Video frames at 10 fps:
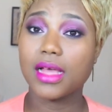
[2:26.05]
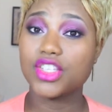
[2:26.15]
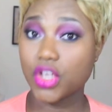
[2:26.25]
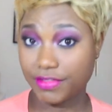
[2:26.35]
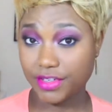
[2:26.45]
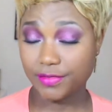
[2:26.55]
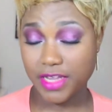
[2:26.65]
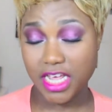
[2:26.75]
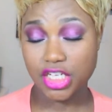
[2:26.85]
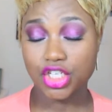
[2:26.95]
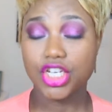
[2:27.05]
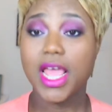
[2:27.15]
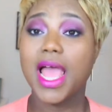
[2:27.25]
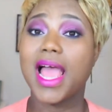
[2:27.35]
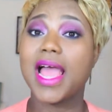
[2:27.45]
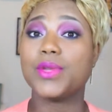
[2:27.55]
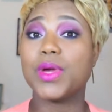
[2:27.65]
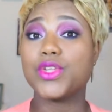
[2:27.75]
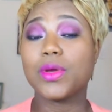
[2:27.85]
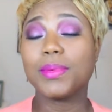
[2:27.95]
softer finish, and
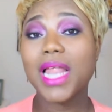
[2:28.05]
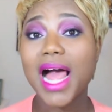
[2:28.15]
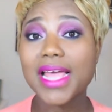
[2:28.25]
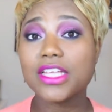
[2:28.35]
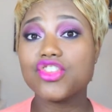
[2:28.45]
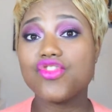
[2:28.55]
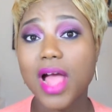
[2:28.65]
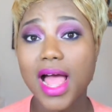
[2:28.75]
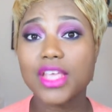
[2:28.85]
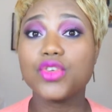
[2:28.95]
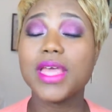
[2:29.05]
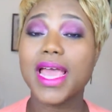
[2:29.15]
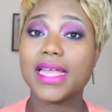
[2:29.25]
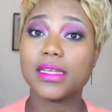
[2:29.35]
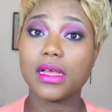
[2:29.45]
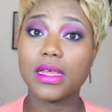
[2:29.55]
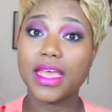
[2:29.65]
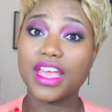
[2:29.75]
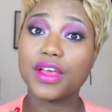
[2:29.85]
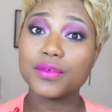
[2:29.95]
when you apply it dry, you get
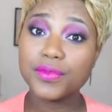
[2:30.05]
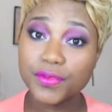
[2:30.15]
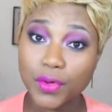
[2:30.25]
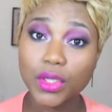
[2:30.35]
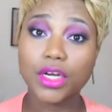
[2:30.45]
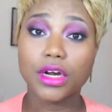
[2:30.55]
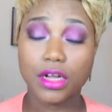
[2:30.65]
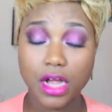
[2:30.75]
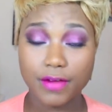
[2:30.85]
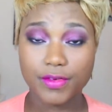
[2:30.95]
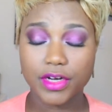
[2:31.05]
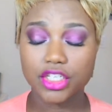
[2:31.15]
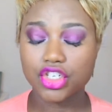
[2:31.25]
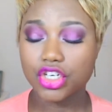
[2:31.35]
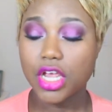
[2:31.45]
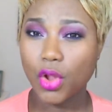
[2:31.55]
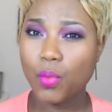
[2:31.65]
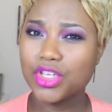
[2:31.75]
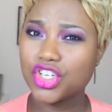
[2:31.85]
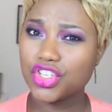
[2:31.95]
a fuller coverage,
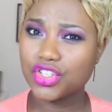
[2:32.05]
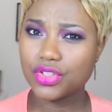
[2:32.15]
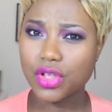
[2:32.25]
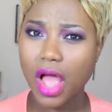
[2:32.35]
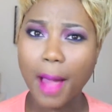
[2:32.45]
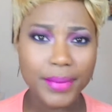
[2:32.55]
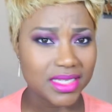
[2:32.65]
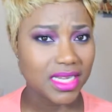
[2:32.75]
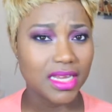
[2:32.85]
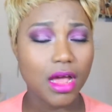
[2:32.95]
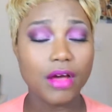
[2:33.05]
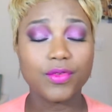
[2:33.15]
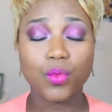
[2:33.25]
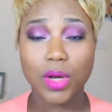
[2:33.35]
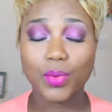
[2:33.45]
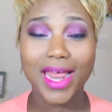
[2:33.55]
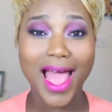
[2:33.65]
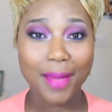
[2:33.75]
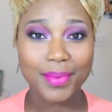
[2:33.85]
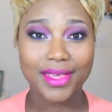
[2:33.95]
which is opposite of what would
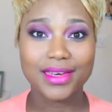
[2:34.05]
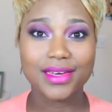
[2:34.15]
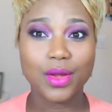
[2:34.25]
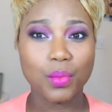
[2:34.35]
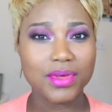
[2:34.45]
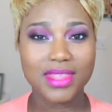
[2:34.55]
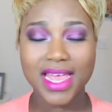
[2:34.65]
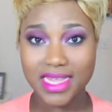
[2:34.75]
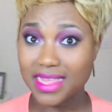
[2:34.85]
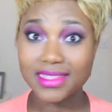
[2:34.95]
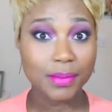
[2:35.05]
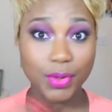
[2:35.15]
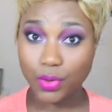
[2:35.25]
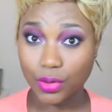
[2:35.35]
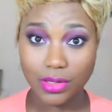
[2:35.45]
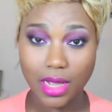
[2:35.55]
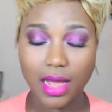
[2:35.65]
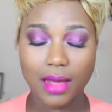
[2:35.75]
happen with any typical